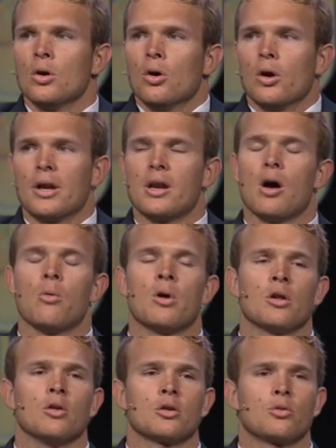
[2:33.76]
Or did I
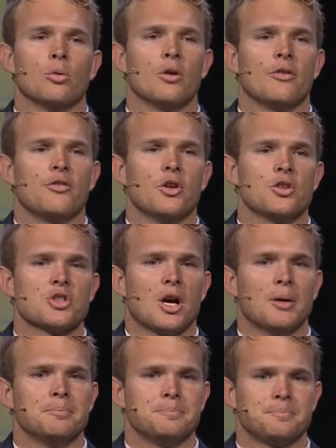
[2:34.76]
want to look toward the
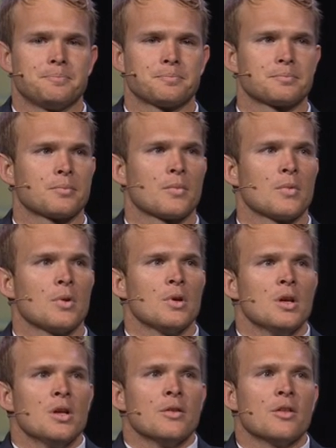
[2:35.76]
future,
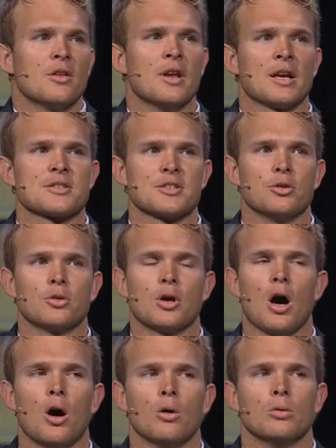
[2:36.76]
to the next little
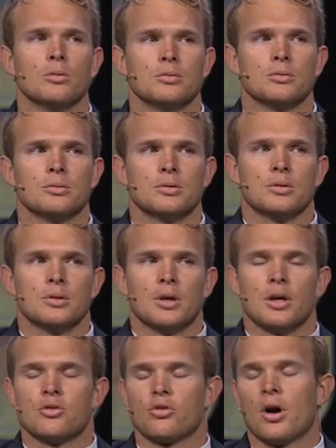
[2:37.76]
goal,
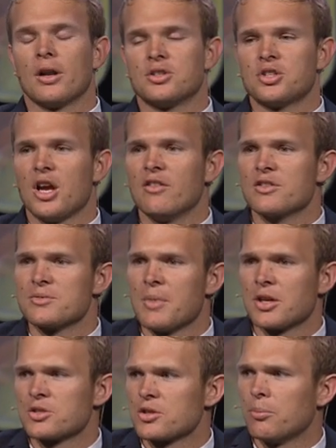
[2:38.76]
and try to achieve as
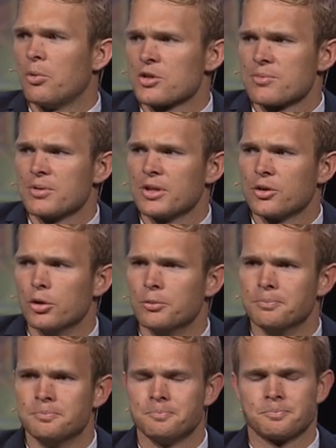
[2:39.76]
much as I possibly could?
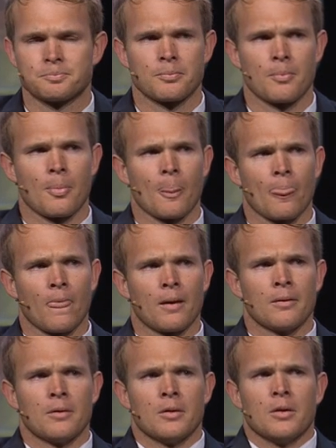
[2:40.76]

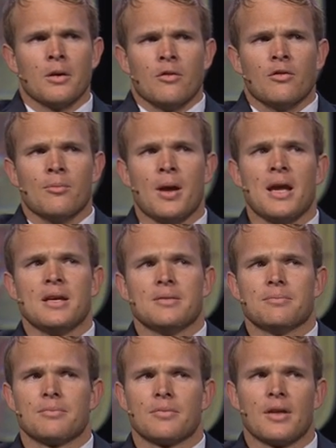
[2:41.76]
For me,
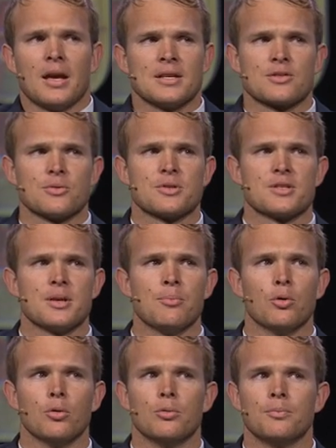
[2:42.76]
the answer was
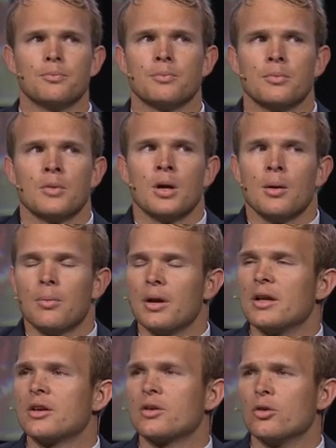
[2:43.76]
simple, but
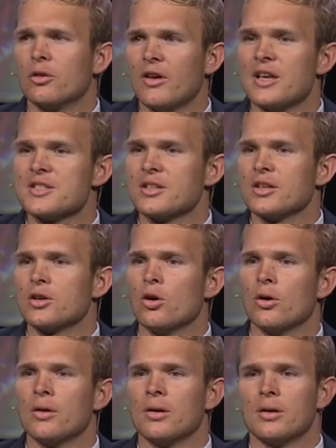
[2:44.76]
it could have easily
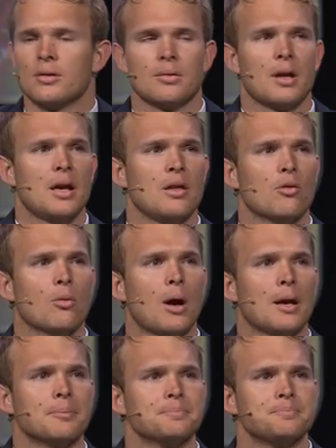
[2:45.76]
gone either way.